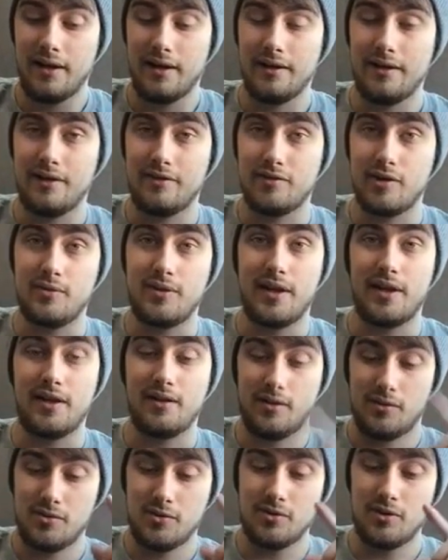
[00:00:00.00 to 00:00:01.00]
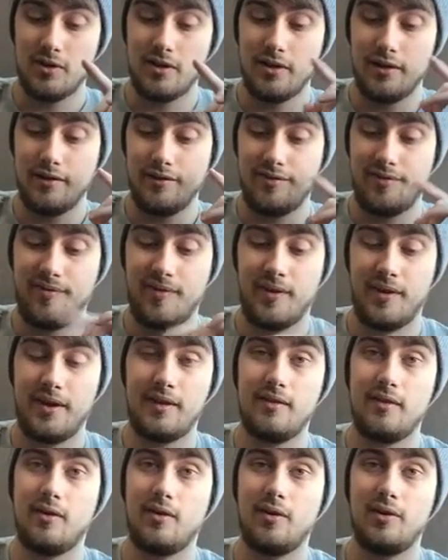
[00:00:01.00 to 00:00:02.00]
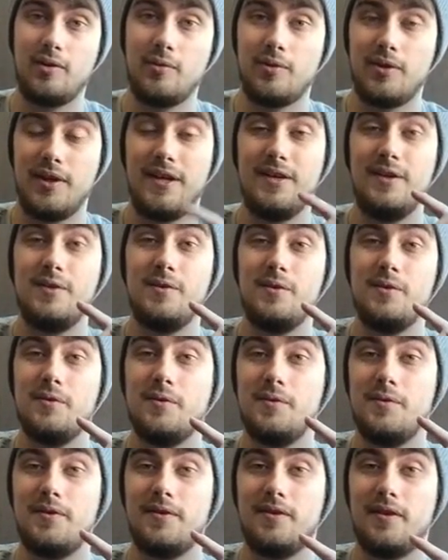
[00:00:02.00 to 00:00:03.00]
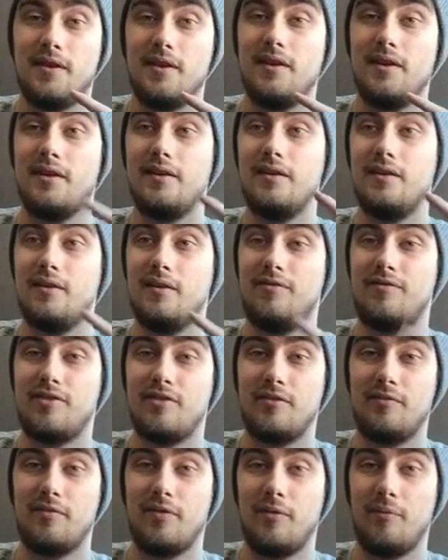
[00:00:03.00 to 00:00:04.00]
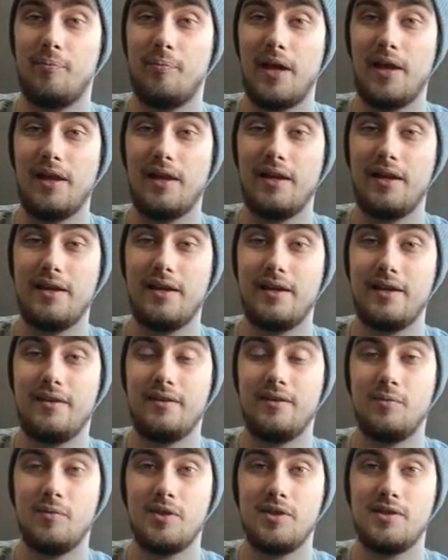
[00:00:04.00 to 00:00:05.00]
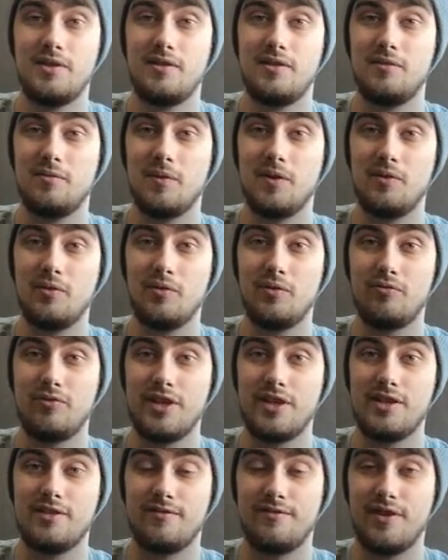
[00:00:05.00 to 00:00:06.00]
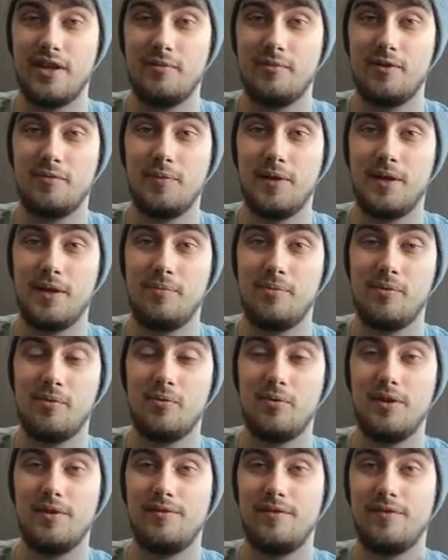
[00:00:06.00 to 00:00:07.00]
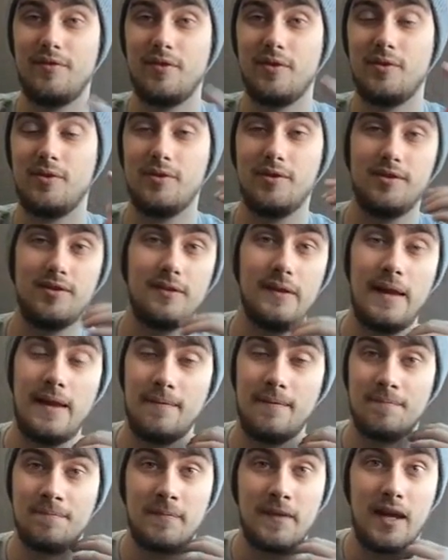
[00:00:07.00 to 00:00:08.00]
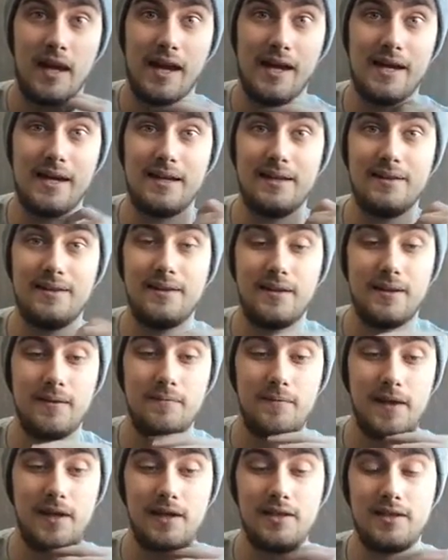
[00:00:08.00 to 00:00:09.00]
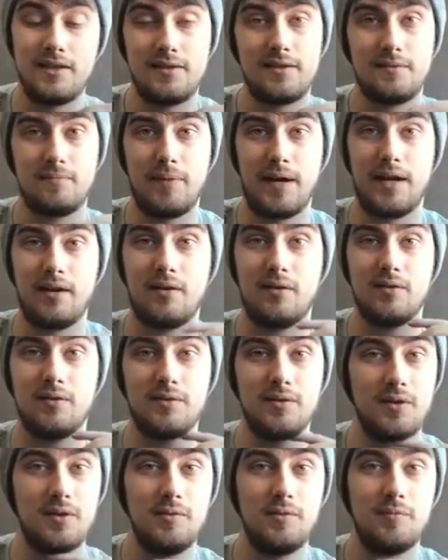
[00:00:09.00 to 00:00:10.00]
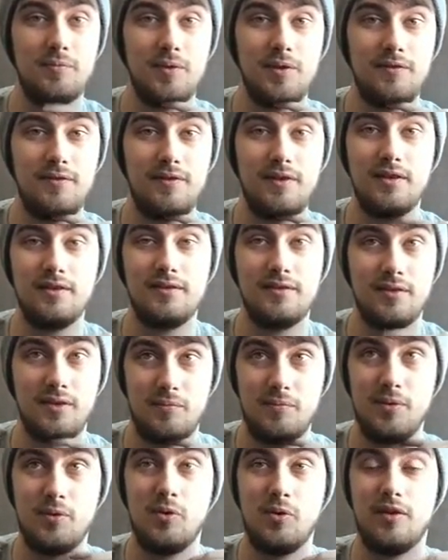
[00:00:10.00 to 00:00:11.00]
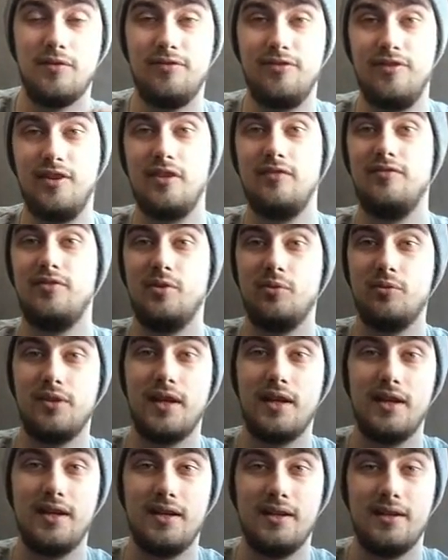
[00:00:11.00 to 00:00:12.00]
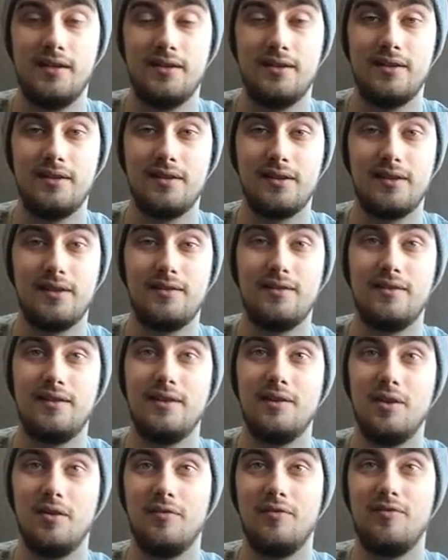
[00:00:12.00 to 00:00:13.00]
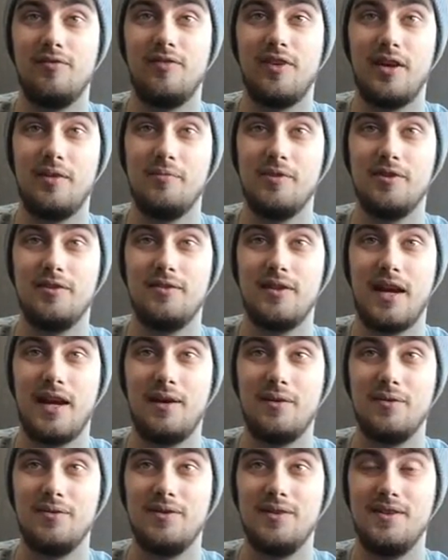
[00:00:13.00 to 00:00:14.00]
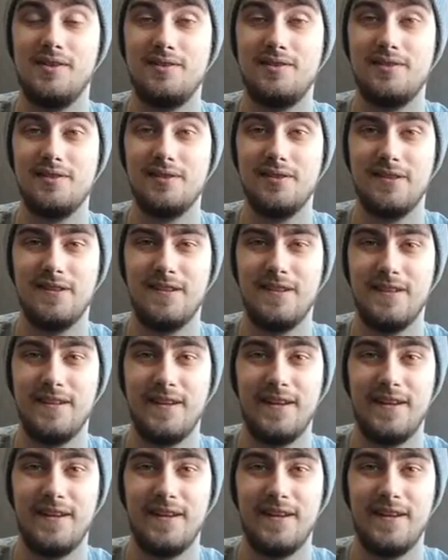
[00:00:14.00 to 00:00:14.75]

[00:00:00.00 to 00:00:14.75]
uh, Rodeo Drive in the Hollywood Hills, uh, Bel Air, which is where all the rich and famous people live, of course, and um, yeah, just back onto Hollywood Boulevard. So it'd be quite a fun-filled day. Uh, get to see a lot of famous houses and